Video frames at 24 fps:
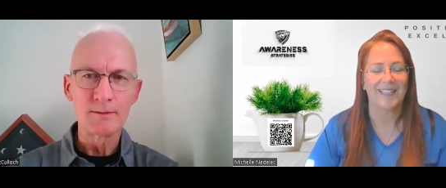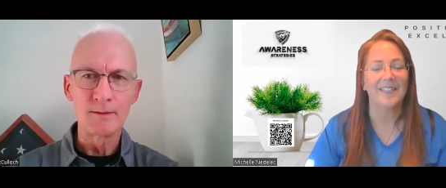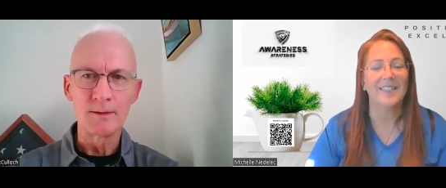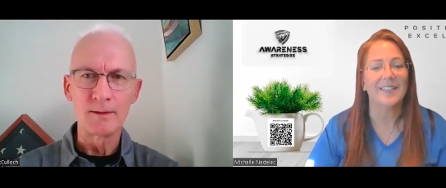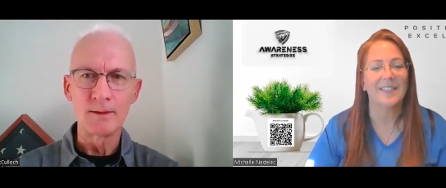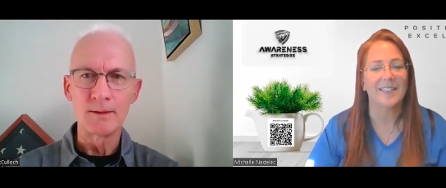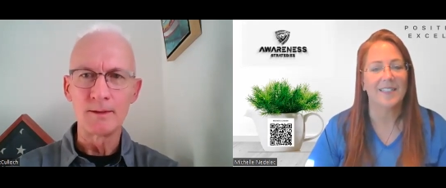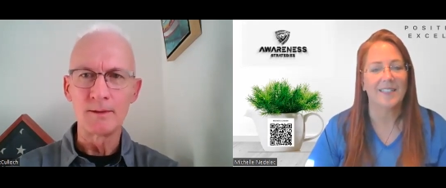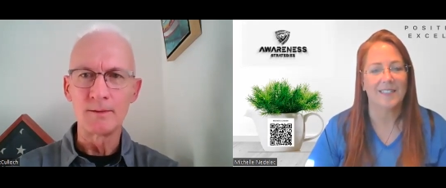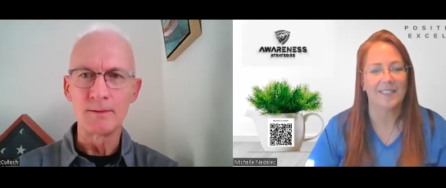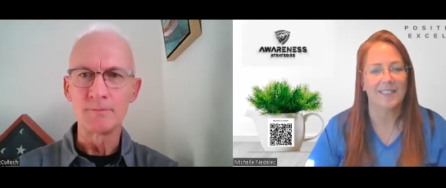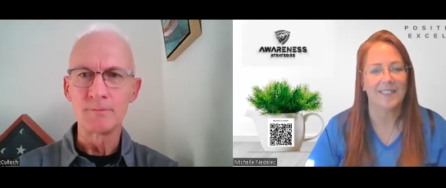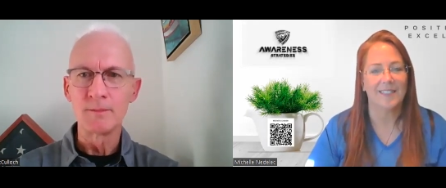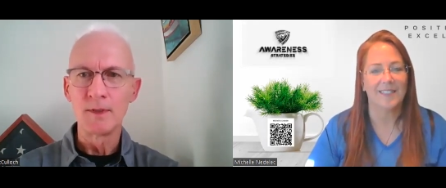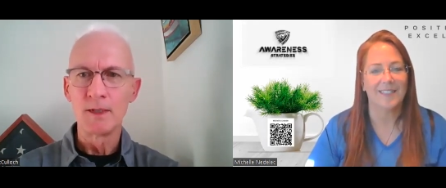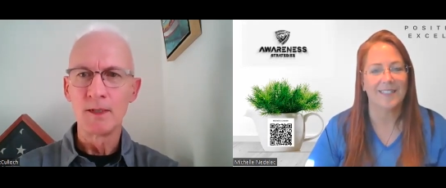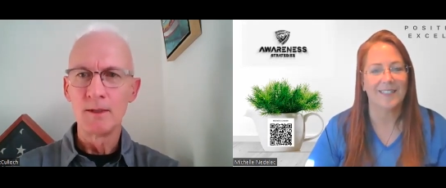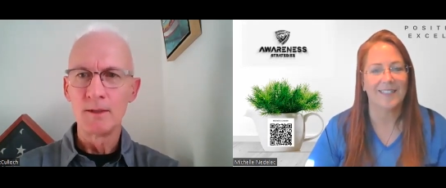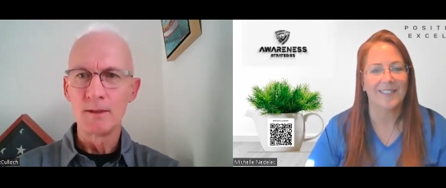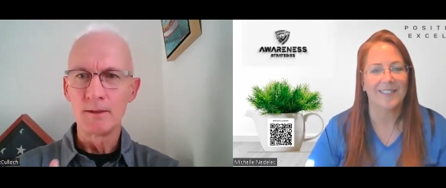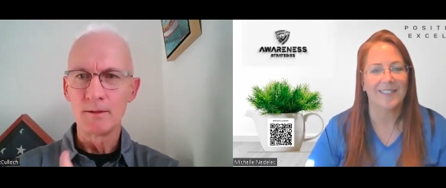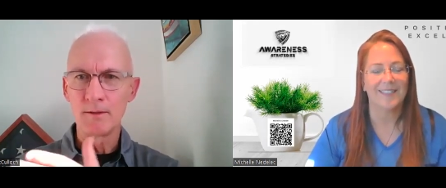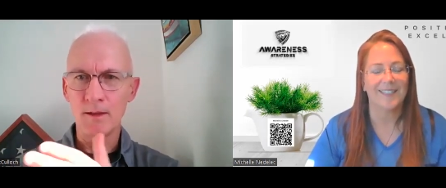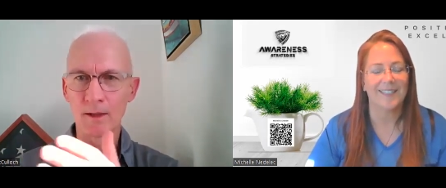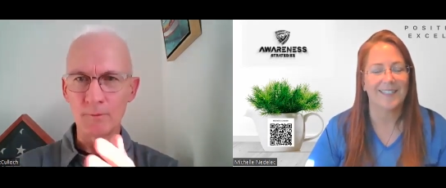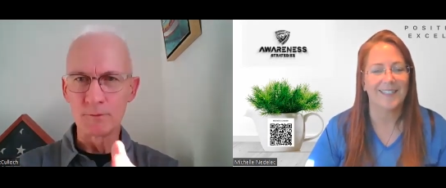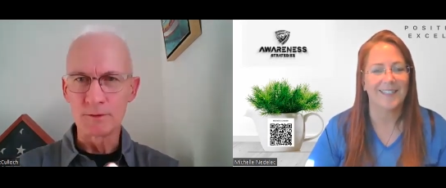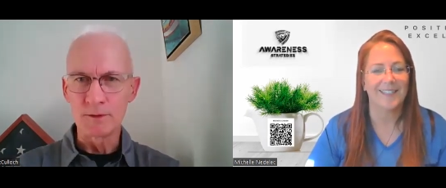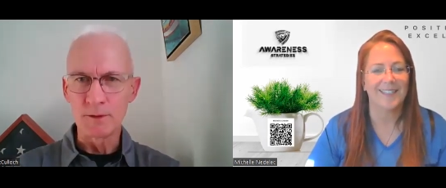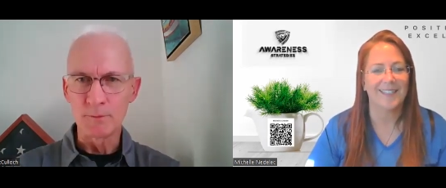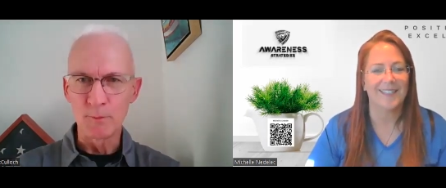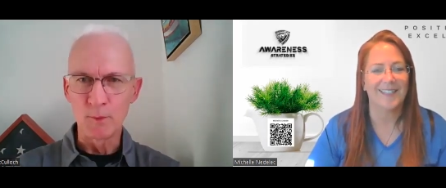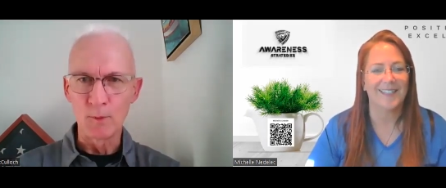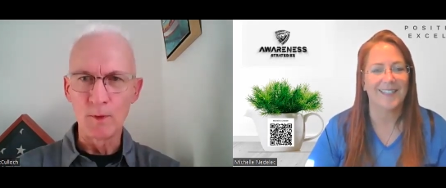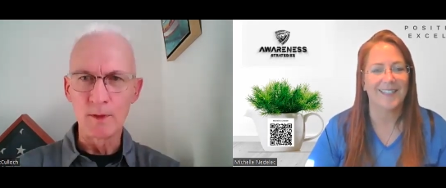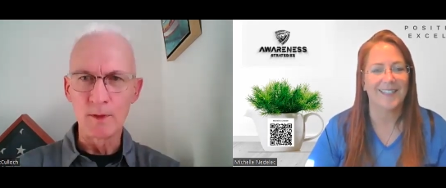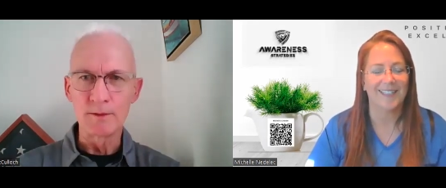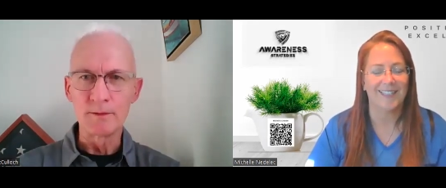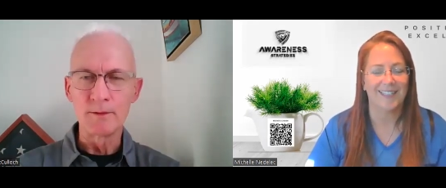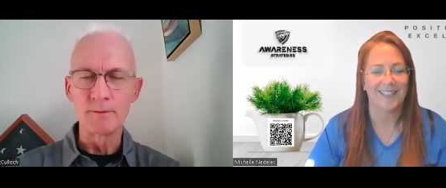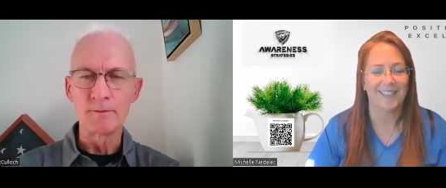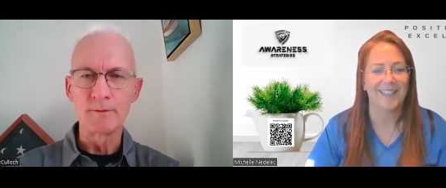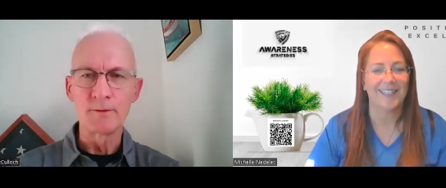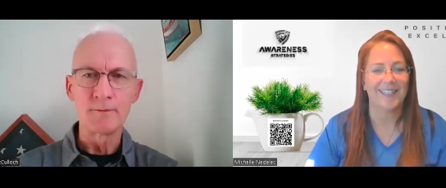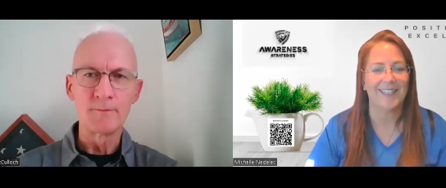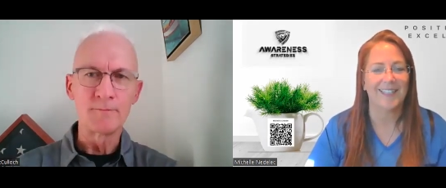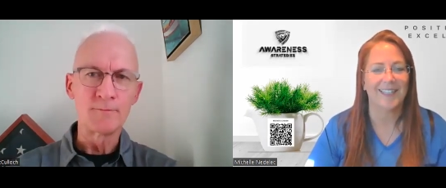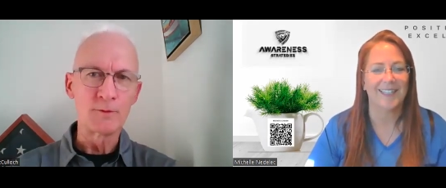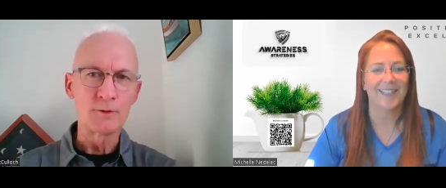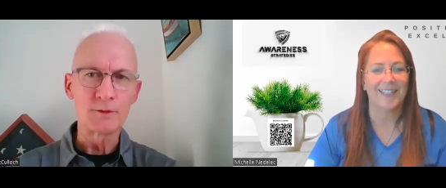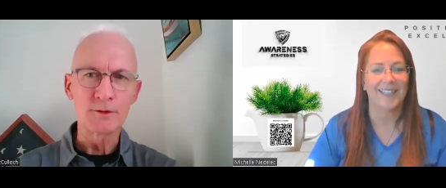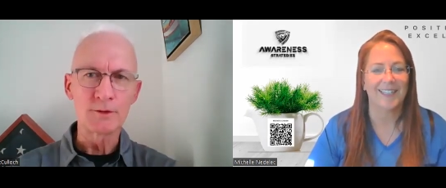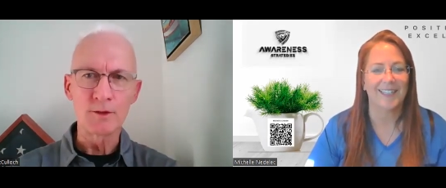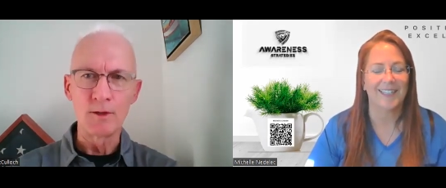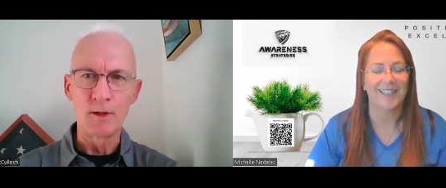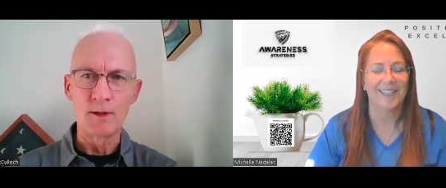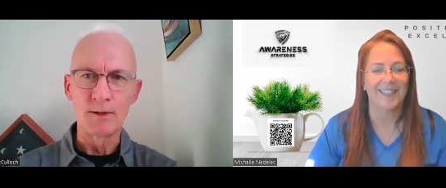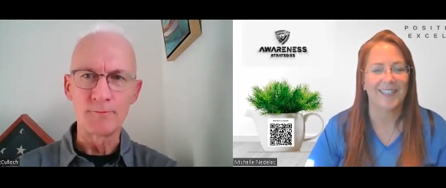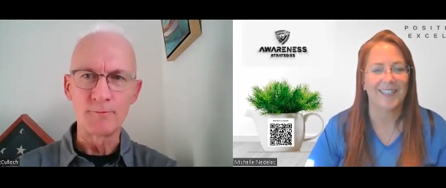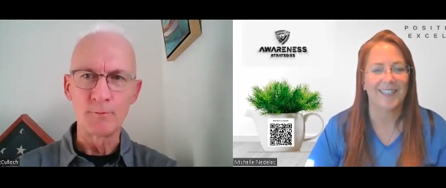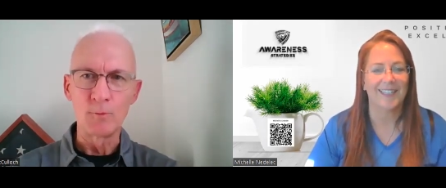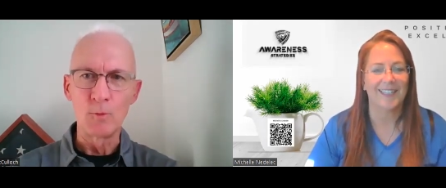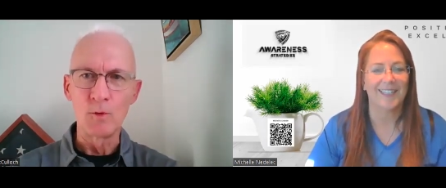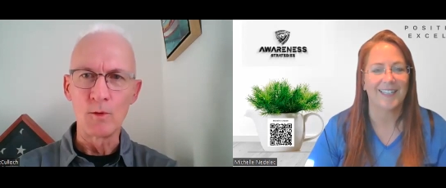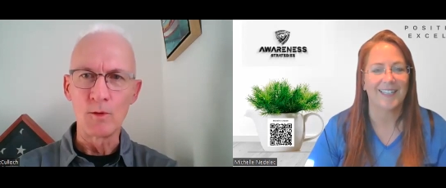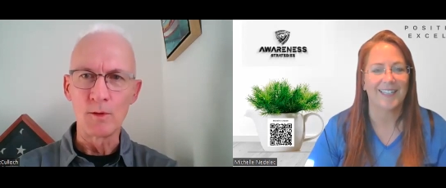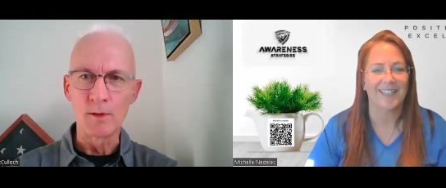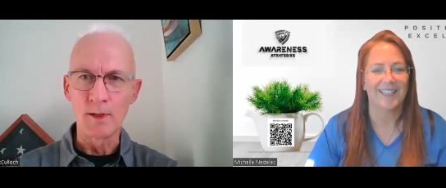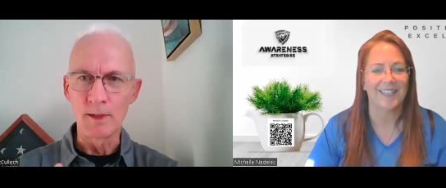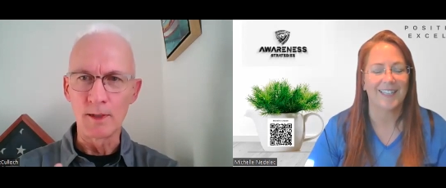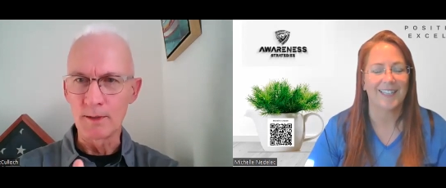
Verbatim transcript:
Speaker 1: Um, you know, I was deployed to the first Gulf War.